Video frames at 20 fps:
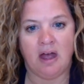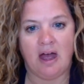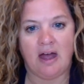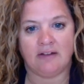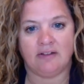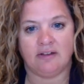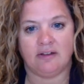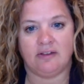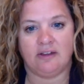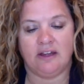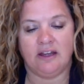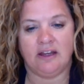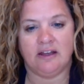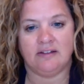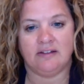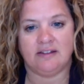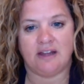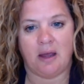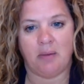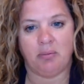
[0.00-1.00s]
had to seek
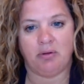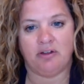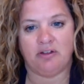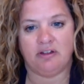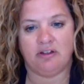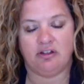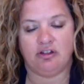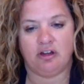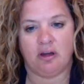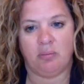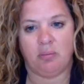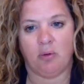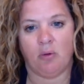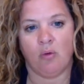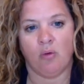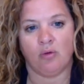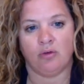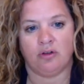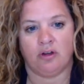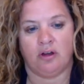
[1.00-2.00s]
a deputyship
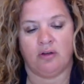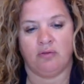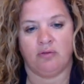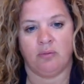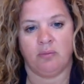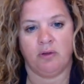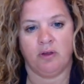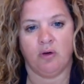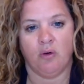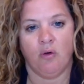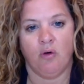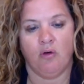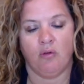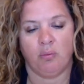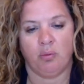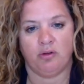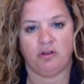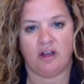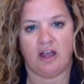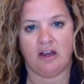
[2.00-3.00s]
order from the Court of
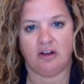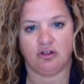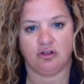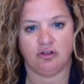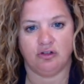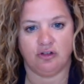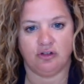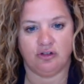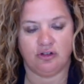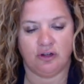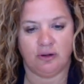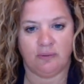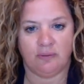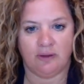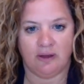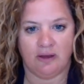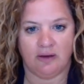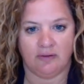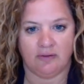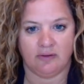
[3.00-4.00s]
Protection to do
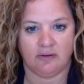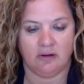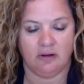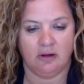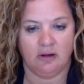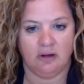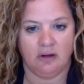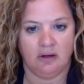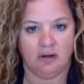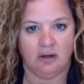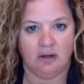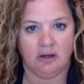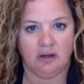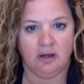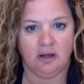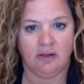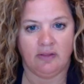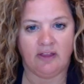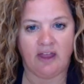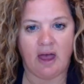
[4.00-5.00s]
this.
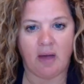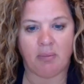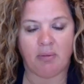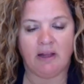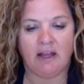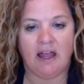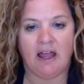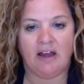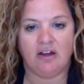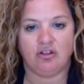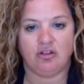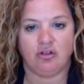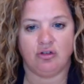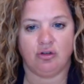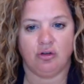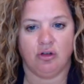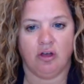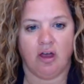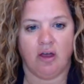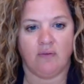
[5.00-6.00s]
The application
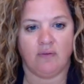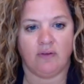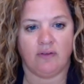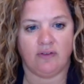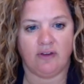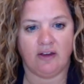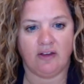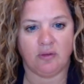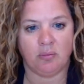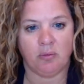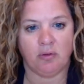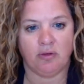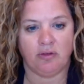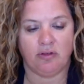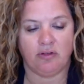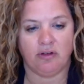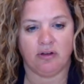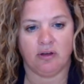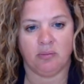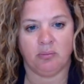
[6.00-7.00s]
took over 6 months
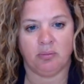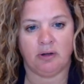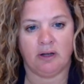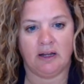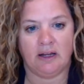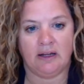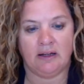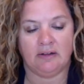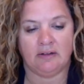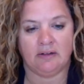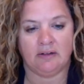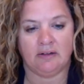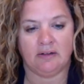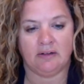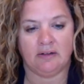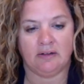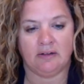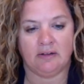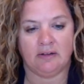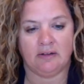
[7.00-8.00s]
to complete.
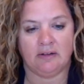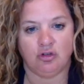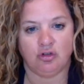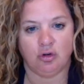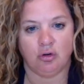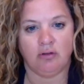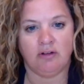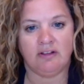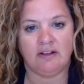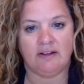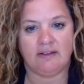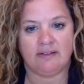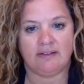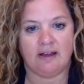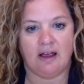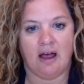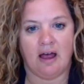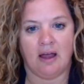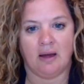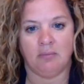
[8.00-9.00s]
During this
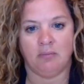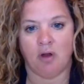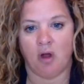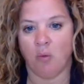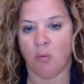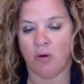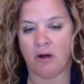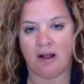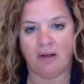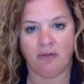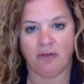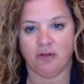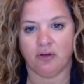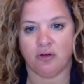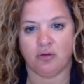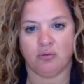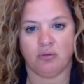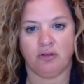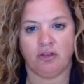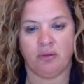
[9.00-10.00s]
time, no one else
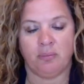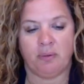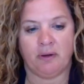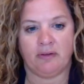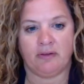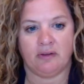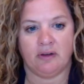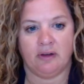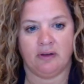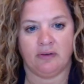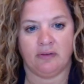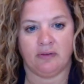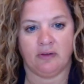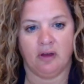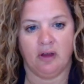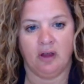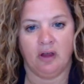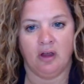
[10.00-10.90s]
could run the business,